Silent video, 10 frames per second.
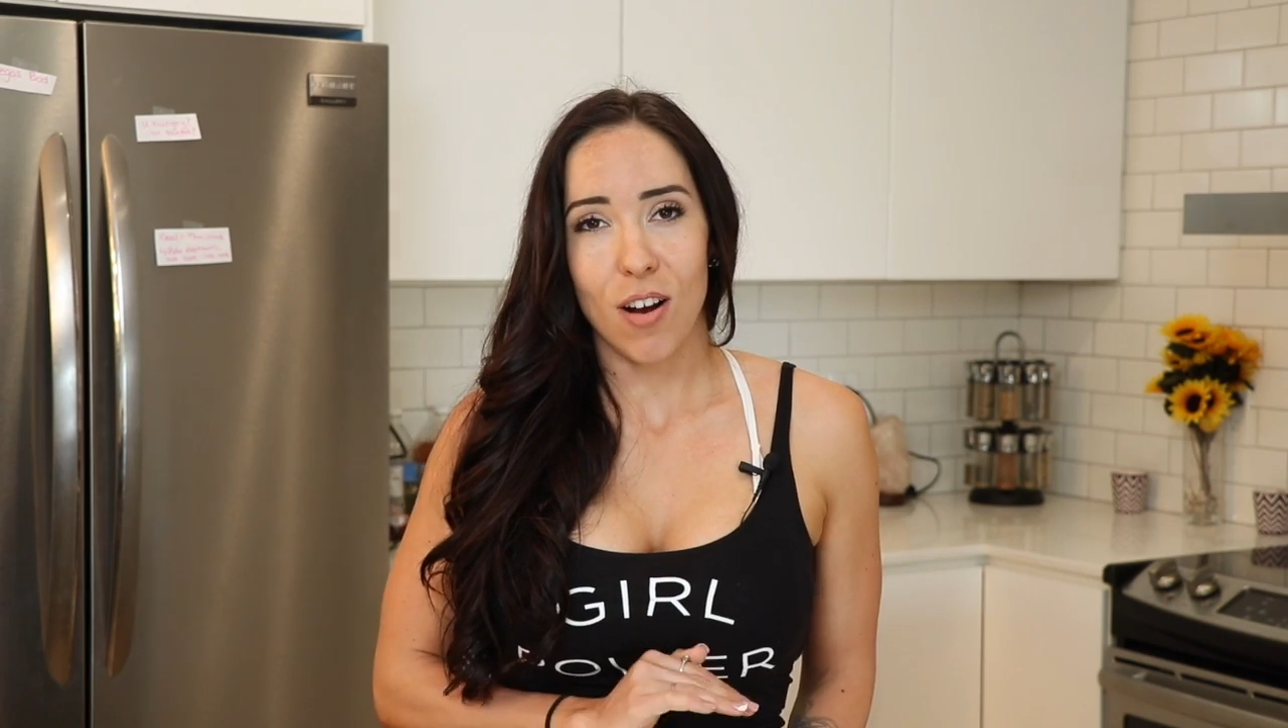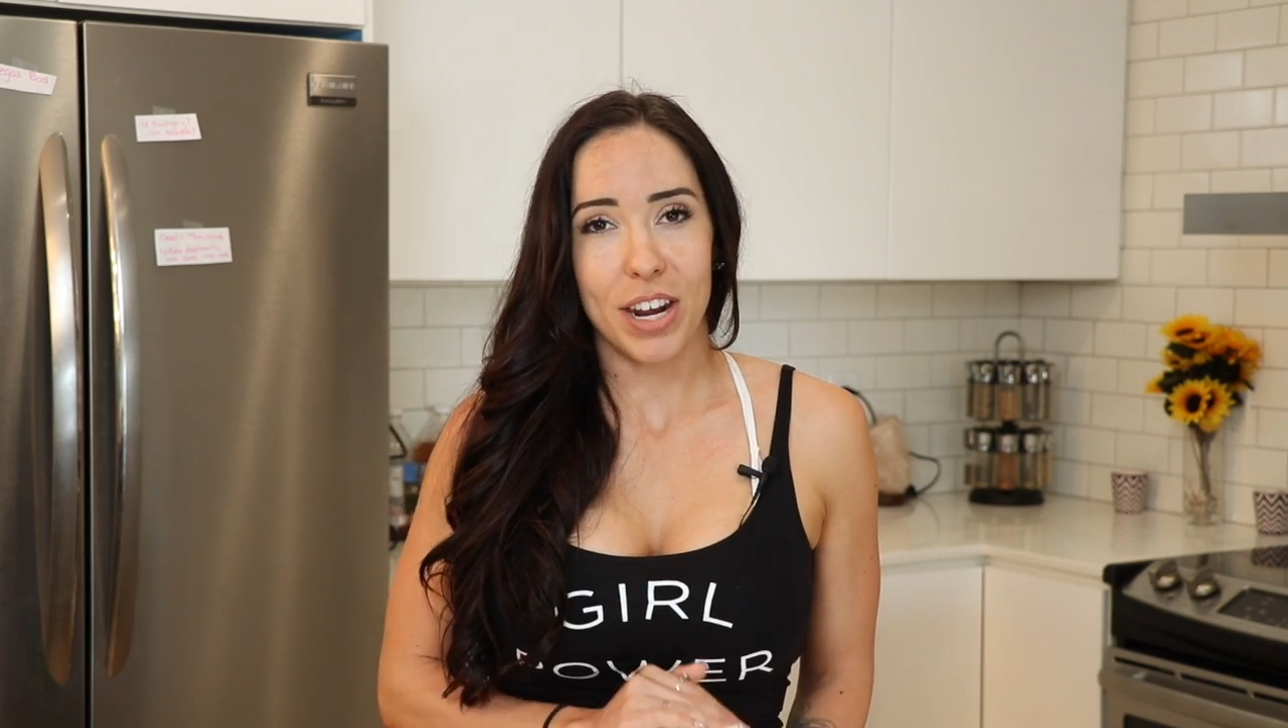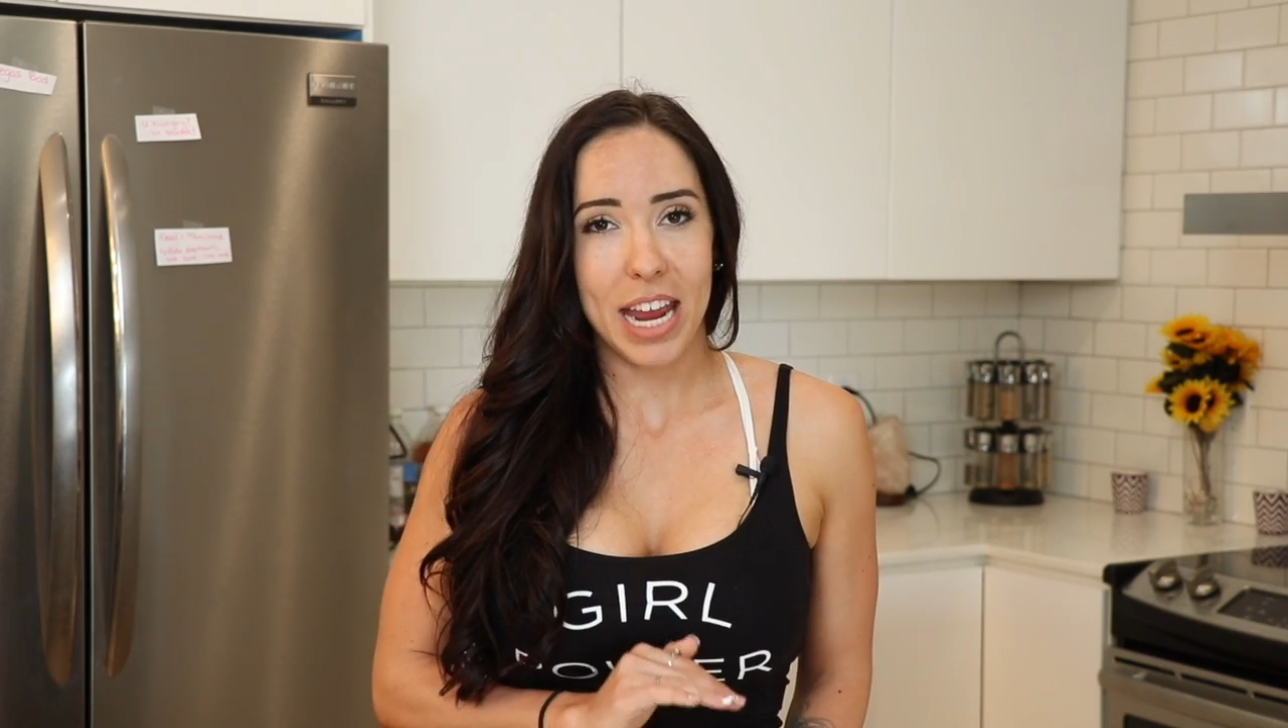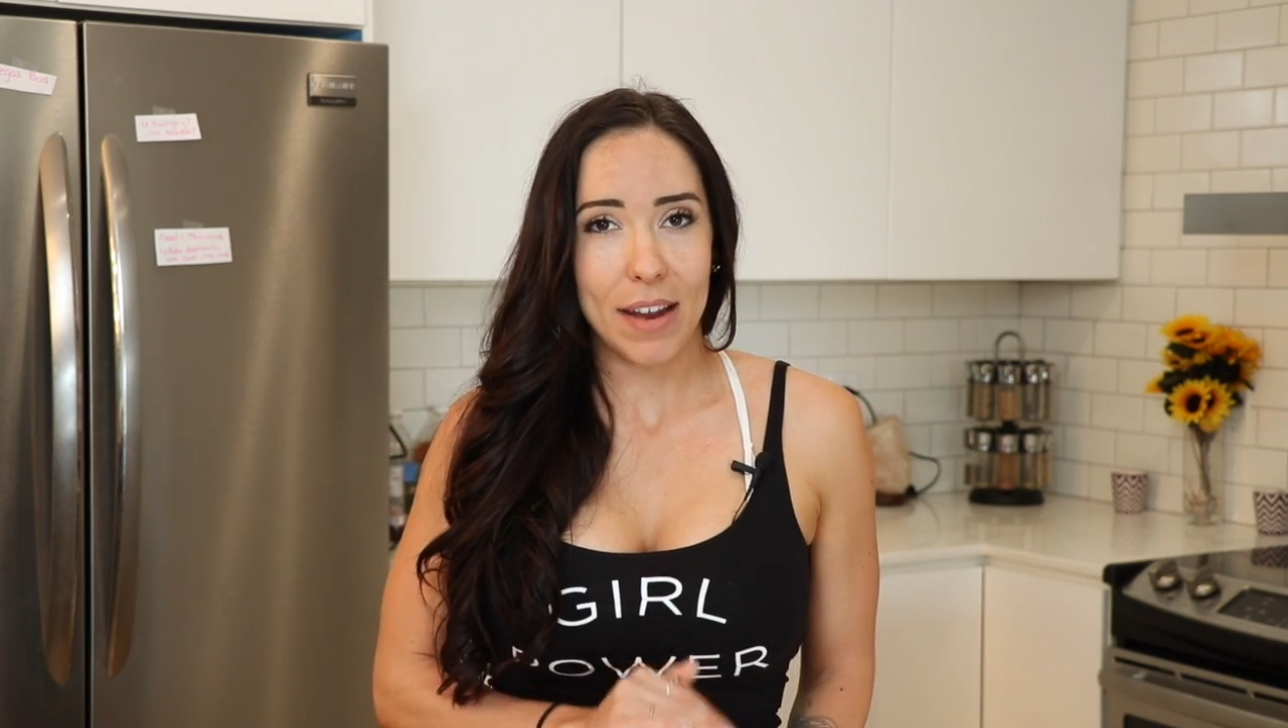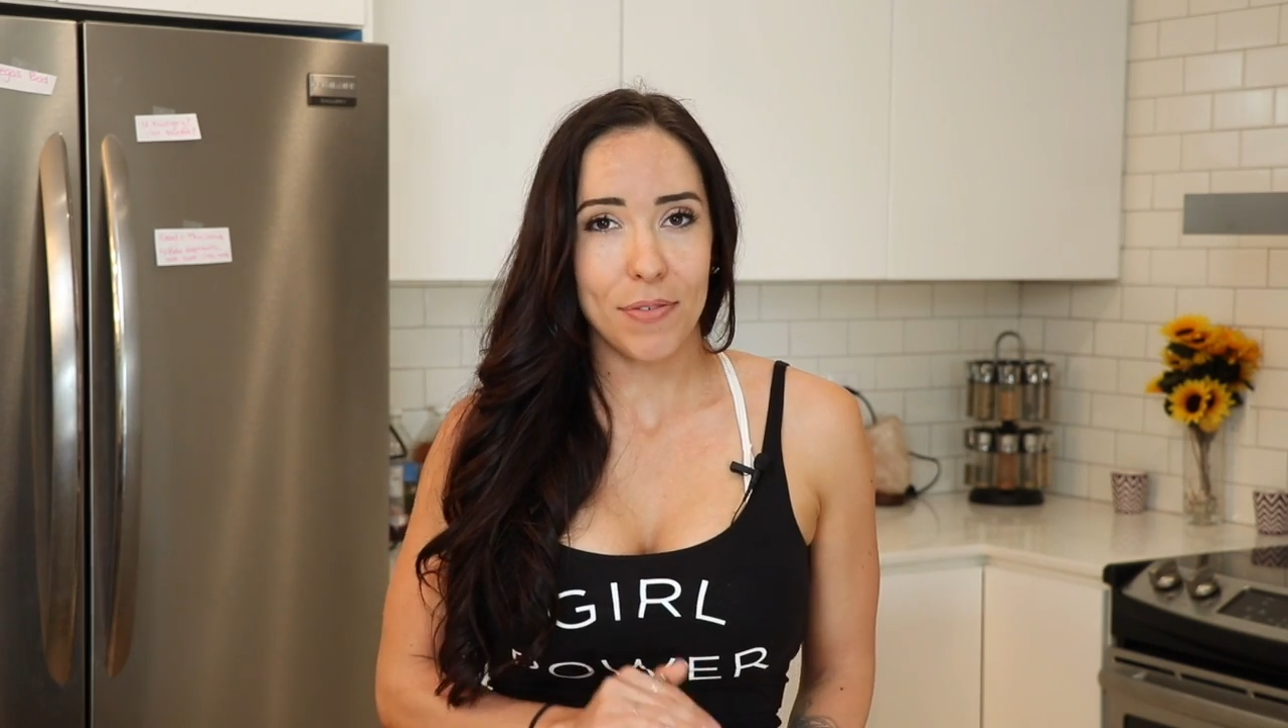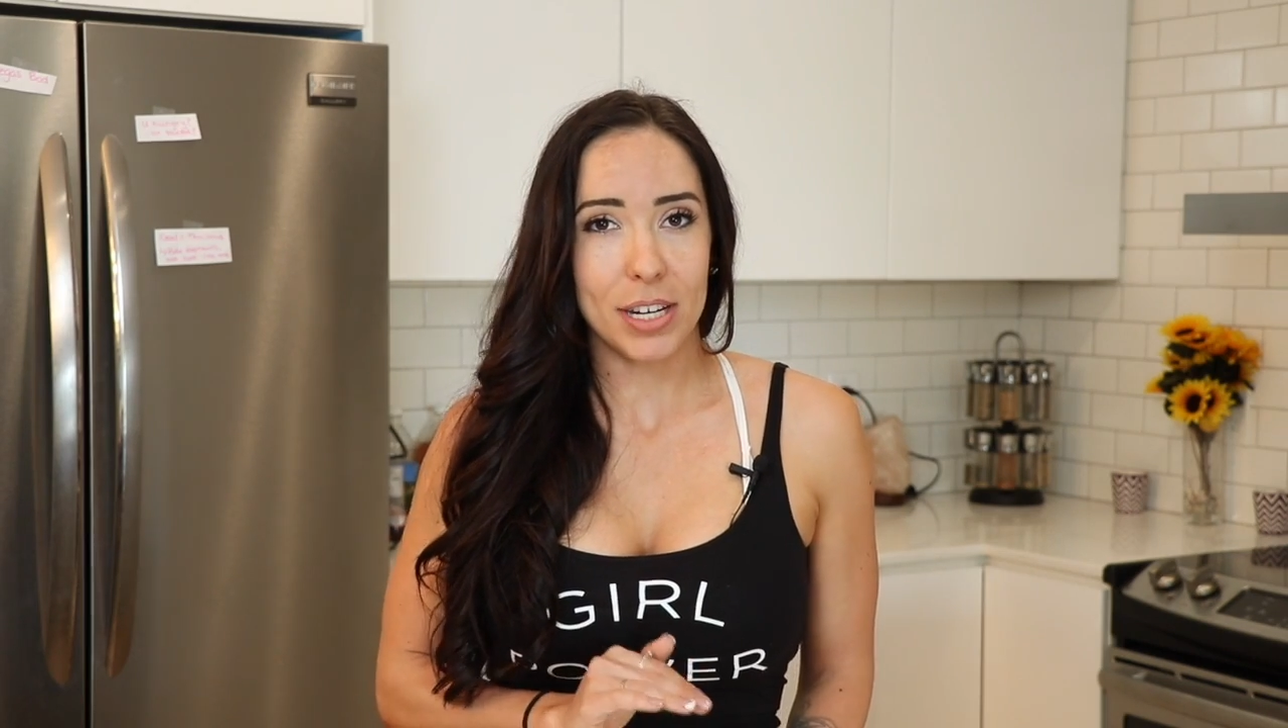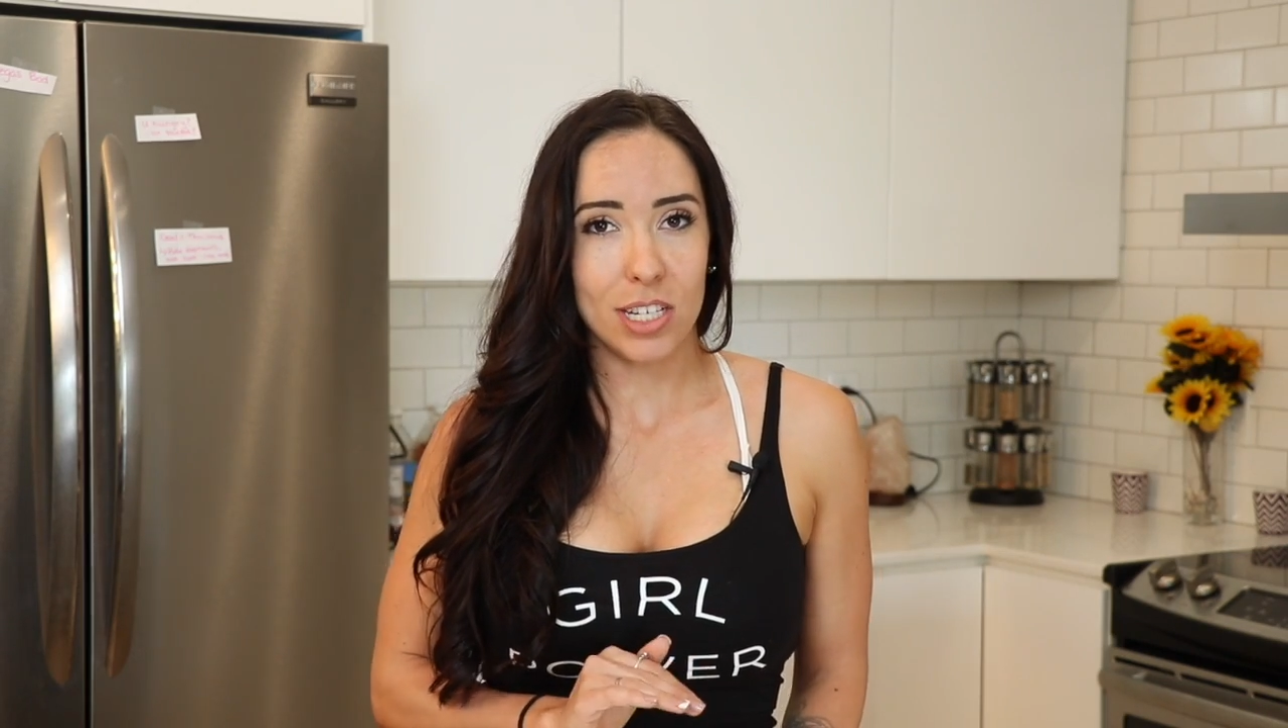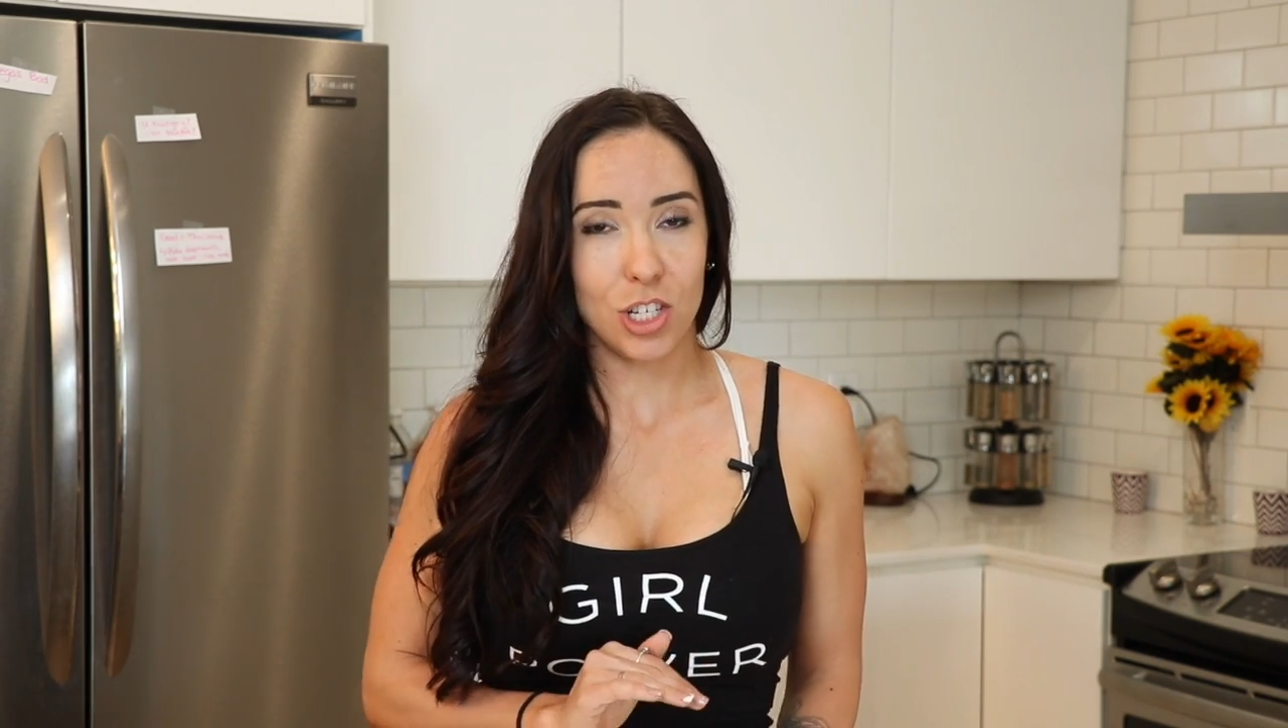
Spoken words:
on every